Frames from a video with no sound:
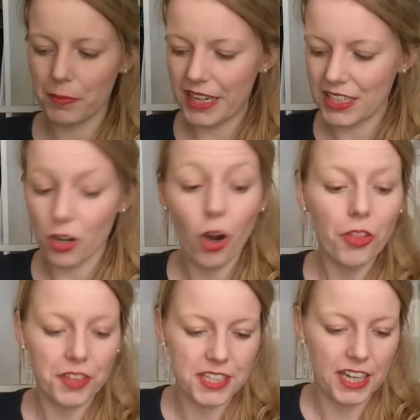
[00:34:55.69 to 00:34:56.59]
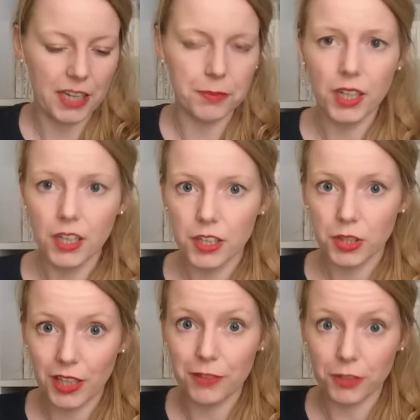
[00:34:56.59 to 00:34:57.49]
mind all the time,
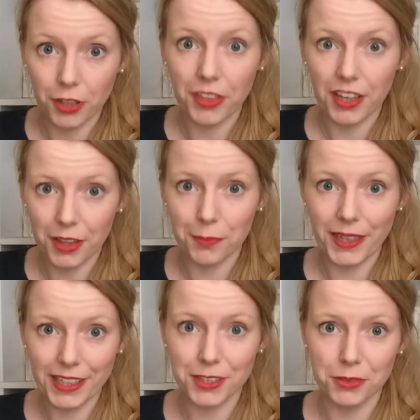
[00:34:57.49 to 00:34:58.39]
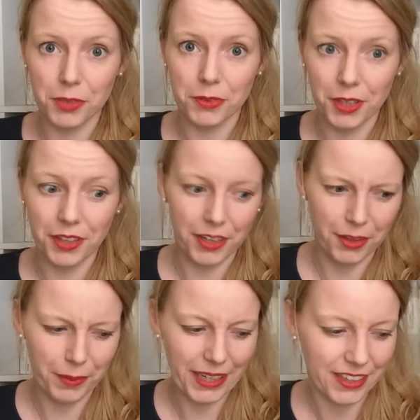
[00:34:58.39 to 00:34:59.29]
you have all the other blankets, you have all the
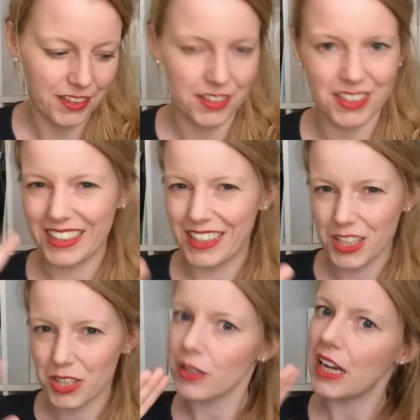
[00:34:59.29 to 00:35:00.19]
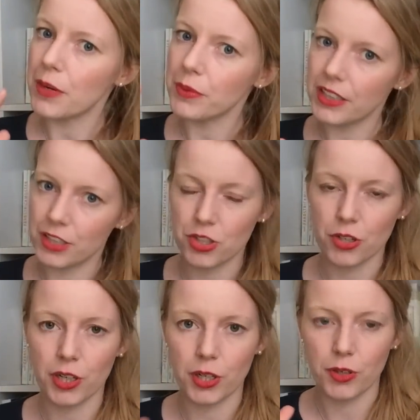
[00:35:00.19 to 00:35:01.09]
other blankets. So I will
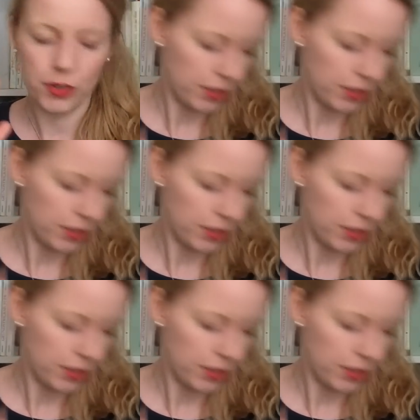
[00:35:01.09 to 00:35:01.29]
enjoy